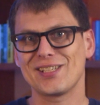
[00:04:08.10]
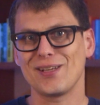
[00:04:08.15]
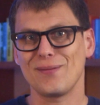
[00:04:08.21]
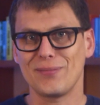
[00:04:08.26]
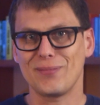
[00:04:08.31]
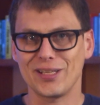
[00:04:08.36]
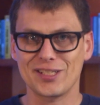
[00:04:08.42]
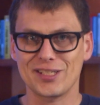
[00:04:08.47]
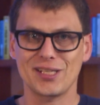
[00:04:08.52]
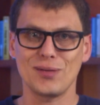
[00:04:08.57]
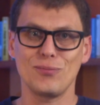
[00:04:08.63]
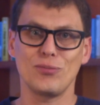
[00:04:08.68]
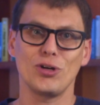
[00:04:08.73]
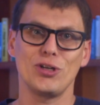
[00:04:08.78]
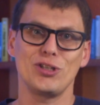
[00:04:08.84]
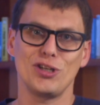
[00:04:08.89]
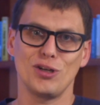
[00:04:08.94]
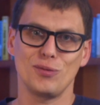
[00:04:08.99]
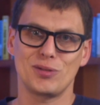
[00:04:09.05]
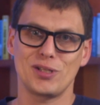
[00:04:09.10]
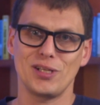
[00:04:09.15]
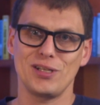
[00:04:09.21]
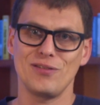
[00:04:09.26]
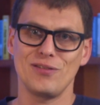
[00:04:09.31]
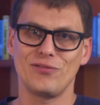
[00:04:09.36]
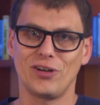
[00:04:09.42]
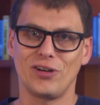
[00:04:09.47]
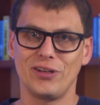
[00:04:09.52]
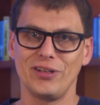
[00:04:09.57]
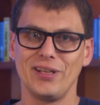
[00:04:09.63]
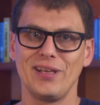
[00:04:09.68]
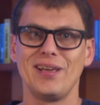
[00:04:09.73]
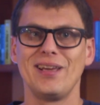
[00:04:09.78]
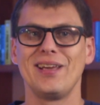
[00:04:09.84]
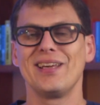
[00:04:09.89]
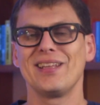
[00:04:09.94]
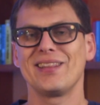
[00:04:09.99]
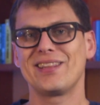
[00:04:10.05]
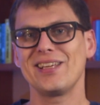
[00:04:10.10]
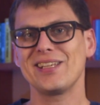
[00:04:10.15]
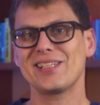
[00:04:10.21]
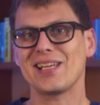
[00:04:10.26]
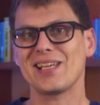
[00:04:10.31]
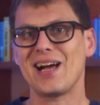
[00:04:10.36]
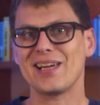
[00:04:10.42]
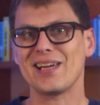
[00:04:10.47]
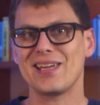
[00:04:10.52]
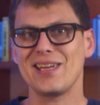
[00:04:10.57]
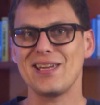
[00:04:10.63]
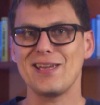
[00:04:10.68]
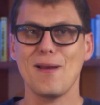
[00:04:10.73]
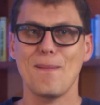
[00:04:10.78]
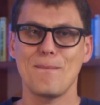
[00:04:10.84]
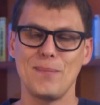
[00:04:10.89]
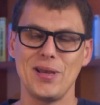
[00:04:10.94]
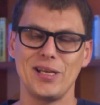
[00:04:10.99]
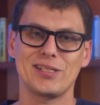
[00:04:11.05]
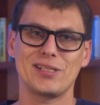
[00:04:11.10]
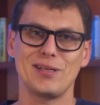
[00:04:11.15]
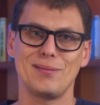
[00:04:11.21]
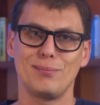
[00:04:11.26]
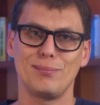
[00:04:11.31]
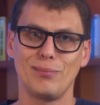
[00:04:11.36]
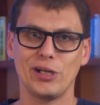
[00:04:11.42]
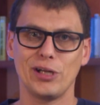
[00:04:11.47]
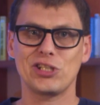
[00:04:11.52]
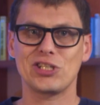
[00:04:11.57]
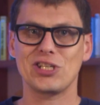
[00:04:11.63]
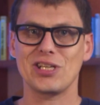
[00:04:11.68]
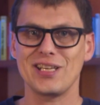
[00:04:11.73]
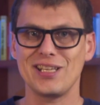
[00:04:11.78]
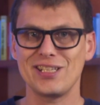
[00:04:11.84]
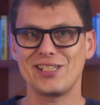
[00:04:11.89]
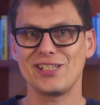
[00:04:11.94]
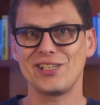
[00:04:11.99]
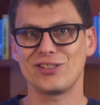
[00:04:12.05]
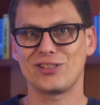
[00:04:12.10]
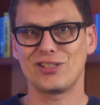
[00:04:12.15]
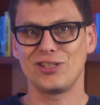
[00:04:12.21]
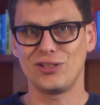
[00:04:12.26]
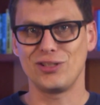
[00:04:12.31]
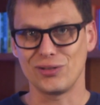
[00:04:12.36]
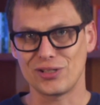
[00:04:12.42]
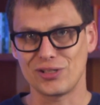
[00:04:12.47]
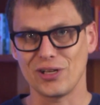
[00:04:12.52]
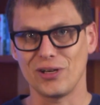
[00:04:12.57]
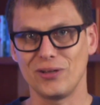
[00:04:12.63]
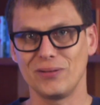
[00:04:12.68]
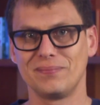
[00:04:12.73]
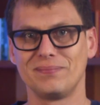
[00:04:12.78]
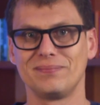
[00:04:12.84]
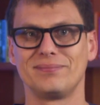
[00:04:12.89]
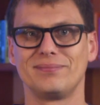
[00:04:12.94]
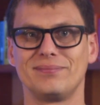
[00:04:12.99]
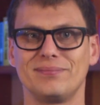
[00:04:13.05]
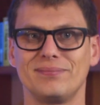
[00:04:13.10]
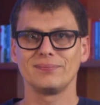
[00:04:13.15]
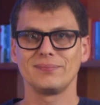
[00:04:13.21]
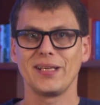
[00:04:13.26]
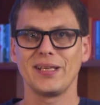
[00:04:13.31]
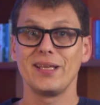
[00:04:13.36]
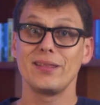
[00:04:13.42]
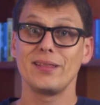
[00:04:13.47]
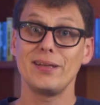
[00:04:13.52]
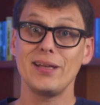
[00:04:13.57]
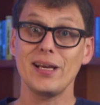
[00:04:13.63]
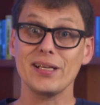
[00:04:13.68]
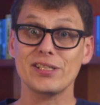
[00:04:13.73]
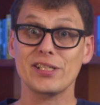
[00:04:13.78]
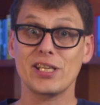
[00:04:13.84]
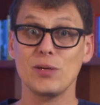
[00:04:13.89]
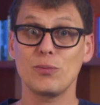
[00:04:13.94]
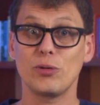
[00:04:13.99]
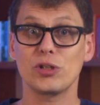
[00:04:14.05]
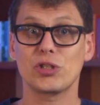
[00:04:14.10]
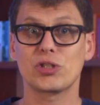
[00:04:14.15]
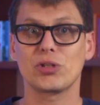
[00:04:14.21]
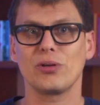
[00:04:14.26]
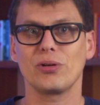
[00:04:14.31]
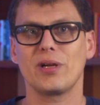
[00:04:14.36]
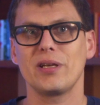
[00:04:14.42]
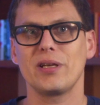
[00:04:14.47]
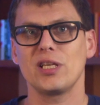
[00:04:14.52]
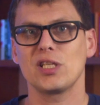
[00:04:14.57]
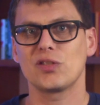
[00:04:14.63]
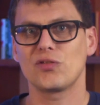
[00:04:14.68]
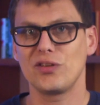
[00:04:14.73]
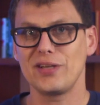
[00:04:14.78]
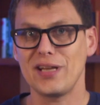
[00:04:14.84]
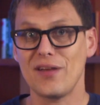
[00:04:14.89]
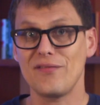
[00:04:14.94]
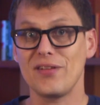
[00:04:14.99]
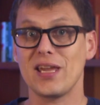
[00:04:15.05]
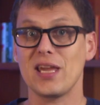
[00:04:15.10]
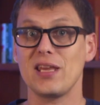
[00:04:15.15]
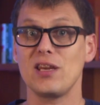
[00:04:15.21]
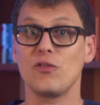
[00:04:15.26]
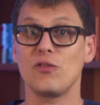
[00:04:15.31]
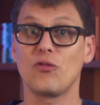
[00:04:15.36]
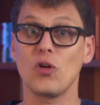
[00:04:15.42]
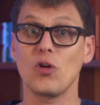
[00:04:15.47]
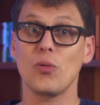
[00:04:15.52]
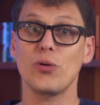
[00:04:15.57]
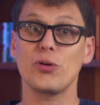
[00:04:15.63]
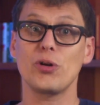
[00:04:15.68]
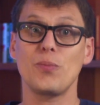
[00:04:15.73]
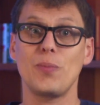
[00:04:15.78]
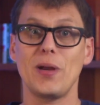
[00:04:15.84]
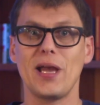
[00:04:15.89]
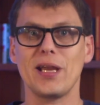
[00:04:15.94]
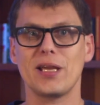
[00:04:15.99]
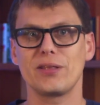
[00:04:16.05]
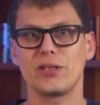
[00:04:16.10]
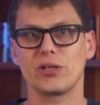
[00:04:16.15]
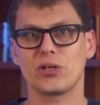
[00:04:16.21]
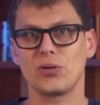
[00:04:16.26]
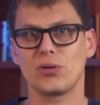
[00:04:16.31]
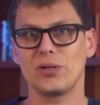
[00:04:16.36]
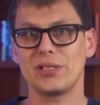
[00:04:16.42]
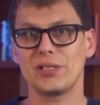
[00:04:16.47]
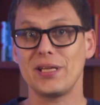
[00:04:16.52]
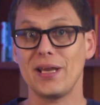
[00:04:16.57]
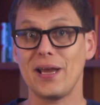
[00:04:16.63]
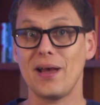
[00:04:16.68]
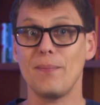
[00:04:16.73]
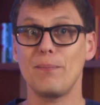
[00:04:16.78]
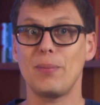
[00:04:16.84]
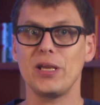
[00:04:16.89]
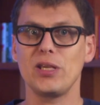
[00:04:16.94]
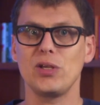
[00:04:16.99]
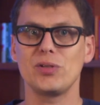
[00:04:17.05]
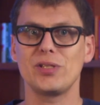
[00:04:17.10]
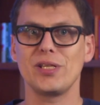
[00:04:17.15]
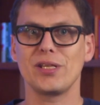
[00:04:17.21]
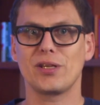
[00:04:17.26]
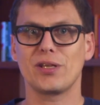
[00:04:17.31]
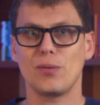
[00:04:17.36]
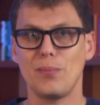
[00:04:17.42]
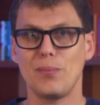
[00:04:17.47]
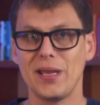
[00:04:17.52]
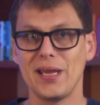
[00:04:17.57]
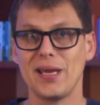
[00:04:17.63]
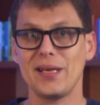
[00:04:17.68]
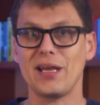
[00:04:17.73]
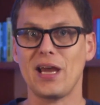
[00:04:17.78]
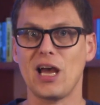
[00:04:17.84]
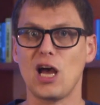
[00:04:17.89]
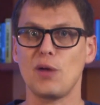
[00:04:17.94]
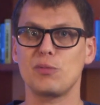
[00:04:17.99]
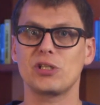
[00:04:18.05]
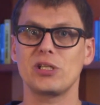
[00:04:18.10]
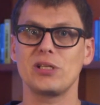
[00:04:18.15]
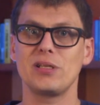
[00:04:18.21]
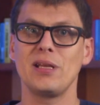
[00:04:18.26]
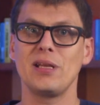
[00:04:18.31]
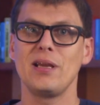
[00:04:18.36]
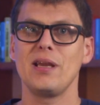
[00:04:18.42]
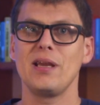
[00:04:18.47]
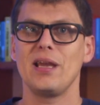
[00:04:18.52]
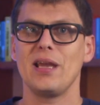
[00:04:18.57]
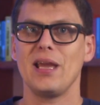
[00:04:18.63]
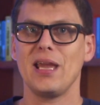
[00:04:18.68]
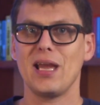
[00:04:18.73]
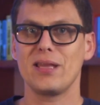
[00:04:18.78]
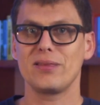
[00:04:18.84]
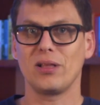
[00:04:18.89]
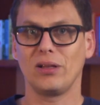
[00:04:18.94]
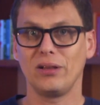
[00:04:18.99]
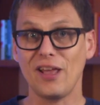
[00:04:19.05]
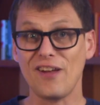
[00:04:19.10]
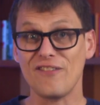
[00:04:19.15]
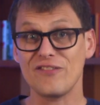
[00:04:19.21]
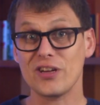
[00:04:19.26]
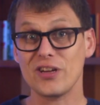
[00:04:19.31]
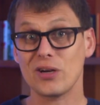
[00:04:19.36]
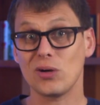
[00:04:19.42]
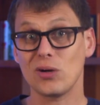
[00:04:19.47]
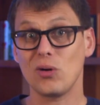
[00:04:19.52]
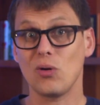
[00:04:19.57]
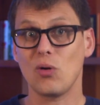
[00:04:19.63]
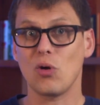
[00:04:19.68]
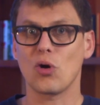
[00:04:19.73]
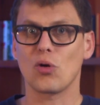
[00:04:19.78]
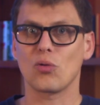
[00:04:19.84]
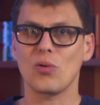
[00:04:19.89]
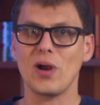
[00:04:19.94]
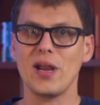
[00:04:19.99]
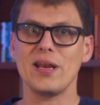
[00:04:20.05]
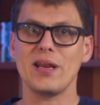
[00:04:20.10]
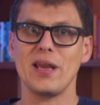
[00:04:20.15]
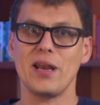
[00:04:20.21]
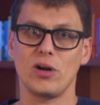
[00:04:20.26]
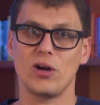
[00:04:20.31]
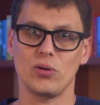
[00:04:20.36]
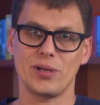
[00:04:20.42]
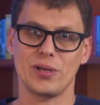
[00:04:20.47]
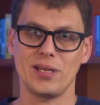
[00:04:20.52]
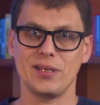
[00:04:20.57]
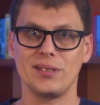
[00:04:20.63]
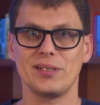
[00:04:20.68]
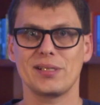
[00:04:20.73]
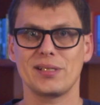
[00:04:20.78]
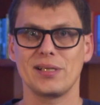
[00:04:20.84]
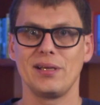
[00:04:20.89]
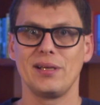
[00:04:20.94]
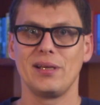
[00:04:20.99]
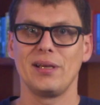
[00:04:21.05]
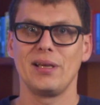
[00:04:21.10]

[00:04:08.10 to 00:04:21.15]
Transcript: something somewhere in your Obsidian Vault, this hotkey makes it much easier to do so. The next keyboard shortcut is for navigating forward or back in the current tab by using Command Option and the left arrow or right arrow keys.